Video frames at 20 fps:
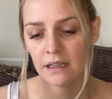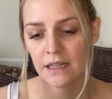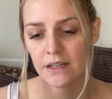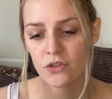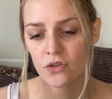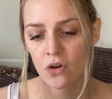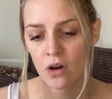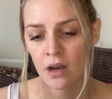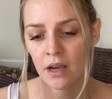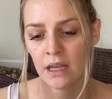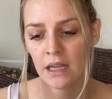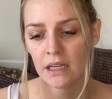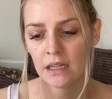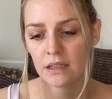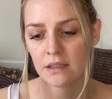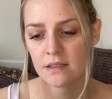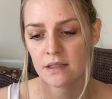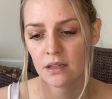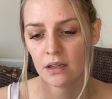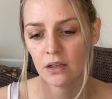
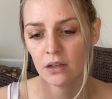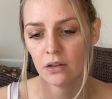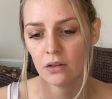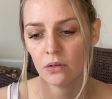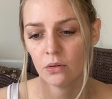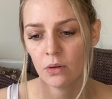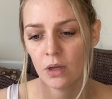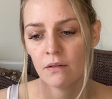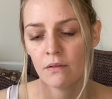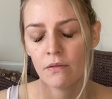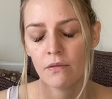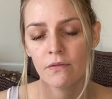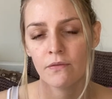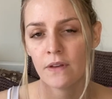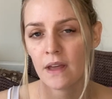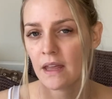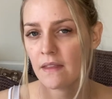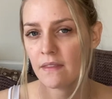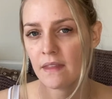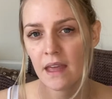trying to
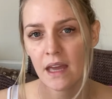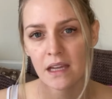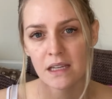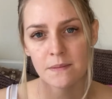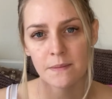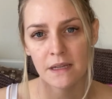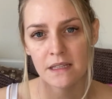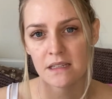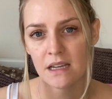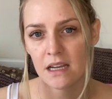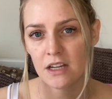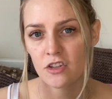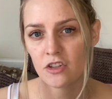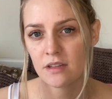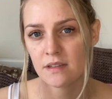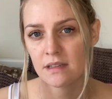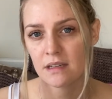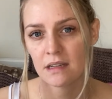fit the expectations